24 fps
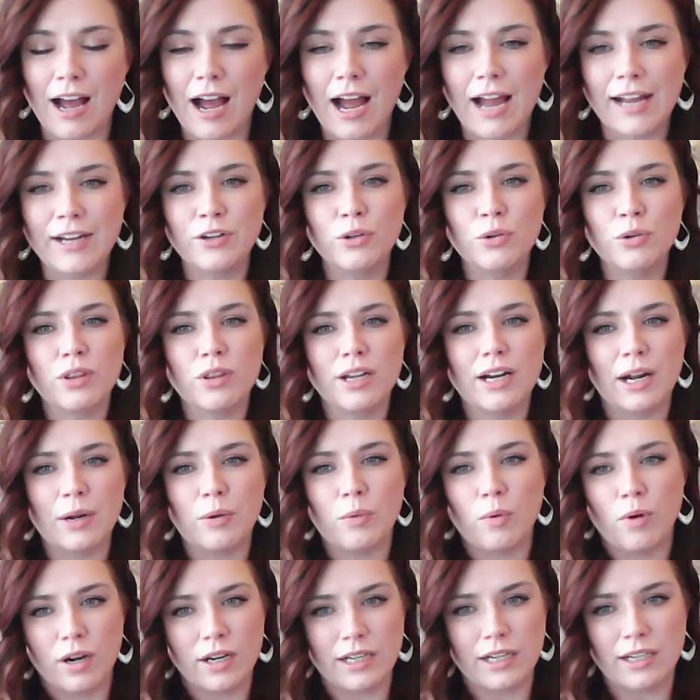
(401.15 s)
I knew that I
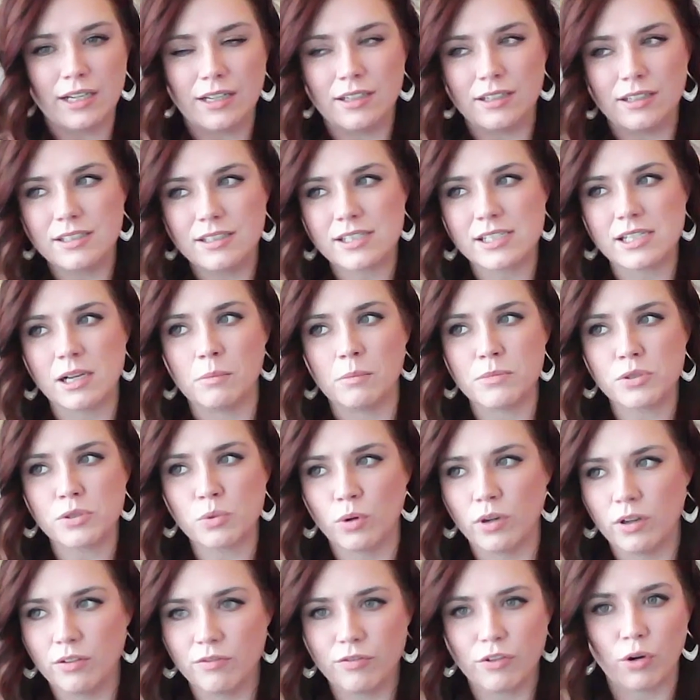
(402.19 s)
wanted some
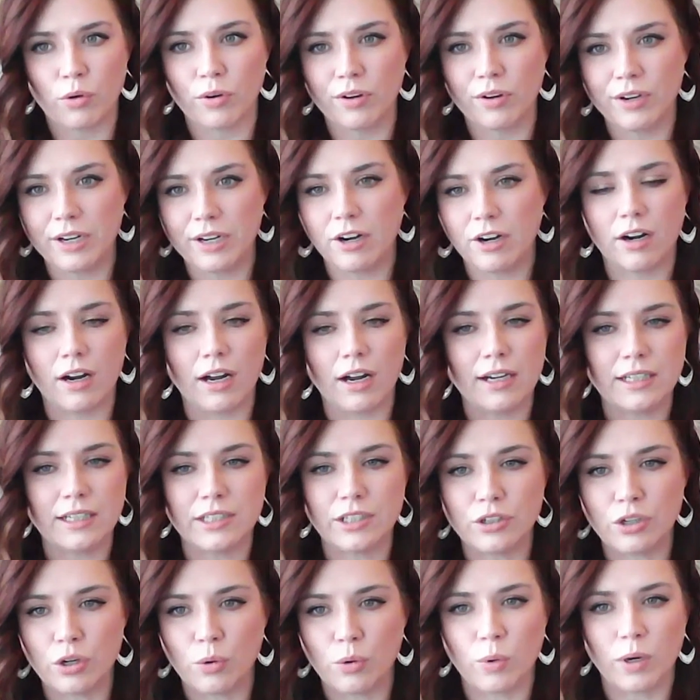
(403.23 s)
sort of career. I
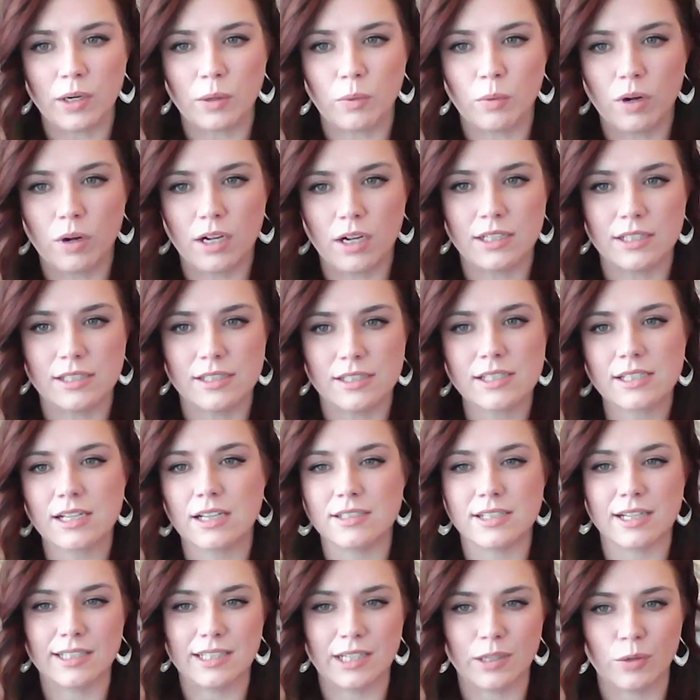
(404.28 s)
didn't know what it was
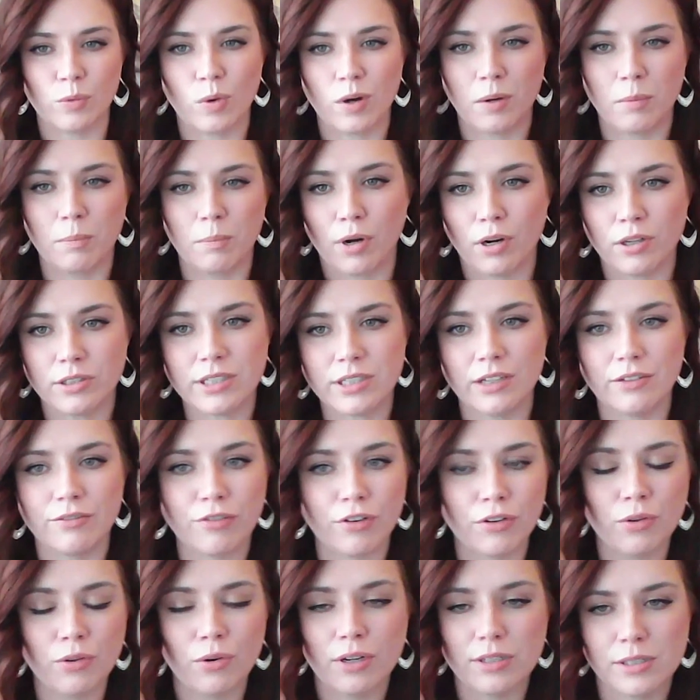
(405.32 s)
because I didn't want to bartend for
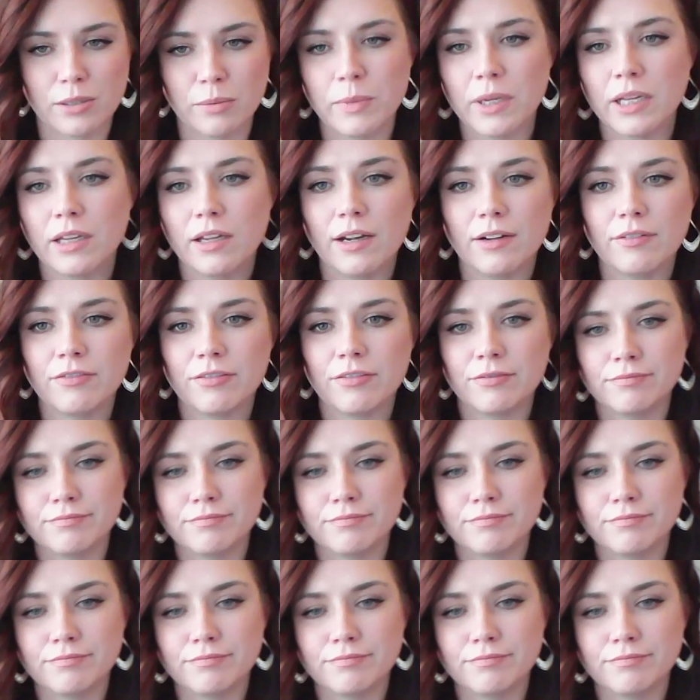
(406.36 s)
the rest of my life,